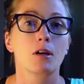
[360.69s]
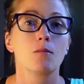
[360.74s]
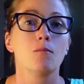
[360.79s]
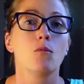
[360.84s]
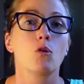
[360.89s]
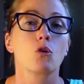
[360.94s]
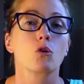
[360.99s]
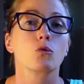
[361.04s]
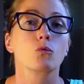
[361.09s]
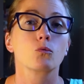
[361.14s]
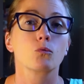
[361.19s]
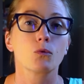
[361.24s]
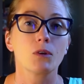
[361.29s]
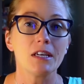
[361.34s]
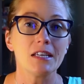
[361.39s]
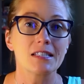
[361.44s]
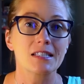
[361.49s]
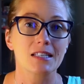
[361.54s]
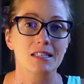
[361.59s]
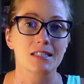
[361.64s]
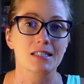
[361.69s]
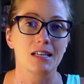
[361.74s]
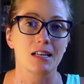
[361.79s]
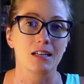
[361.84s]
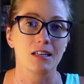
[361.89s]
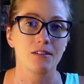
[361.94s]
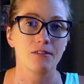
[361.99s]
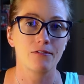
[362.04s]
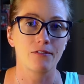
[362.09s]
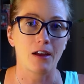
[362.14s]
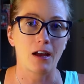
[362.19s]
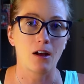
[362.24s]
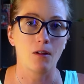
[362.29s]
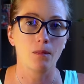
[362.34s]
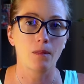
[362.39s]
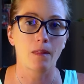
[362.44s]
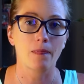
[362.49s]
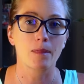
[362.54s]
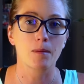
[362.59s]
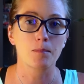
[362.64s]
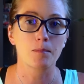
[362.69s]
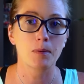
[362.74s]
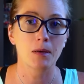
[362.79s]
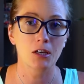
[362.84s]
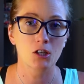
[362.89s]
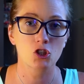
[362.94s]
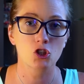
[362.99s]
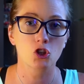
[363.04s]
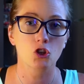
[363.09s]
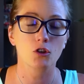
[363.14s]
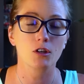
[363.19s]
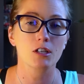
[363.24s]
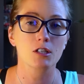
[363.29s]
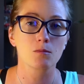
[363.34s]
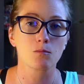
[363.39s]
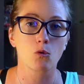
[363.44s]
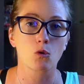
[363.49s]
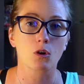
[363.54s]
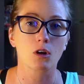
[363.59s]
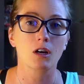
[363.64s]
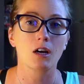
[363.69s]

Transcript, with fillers: a more recent study found that the picture is more